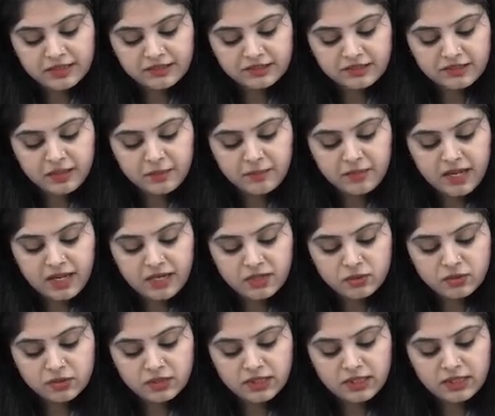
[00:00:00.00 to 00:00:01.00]

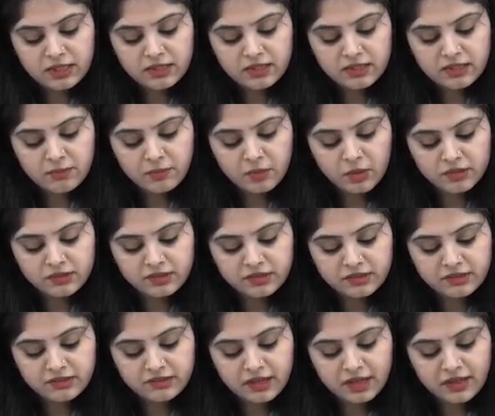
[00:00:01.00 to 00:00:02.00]
Subendothelial
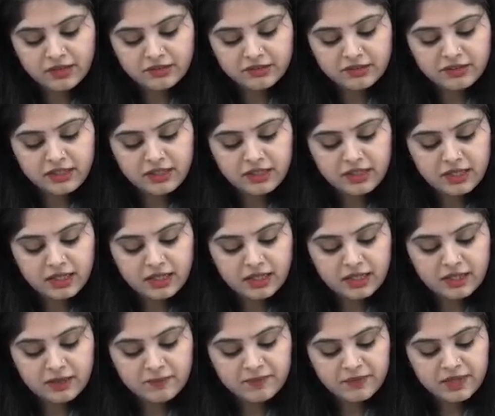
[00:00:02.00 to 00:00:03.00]
deposits are seen
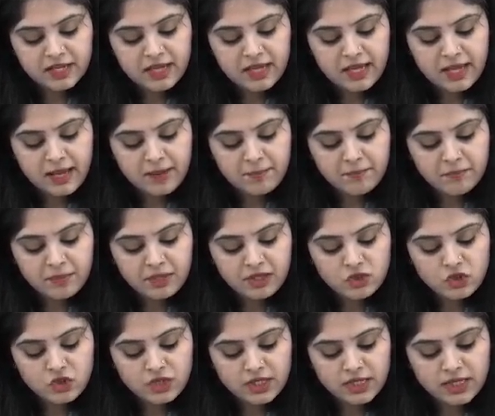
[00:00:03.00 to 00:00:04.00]
in
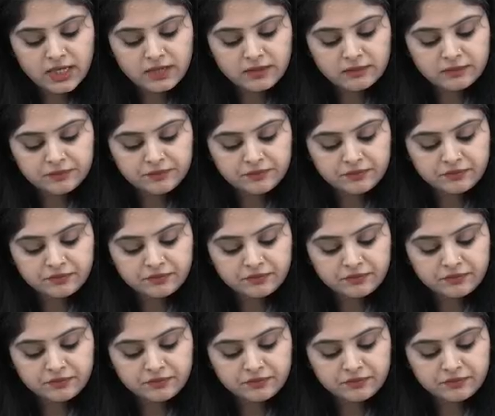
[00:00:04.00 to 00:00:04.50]
MPGN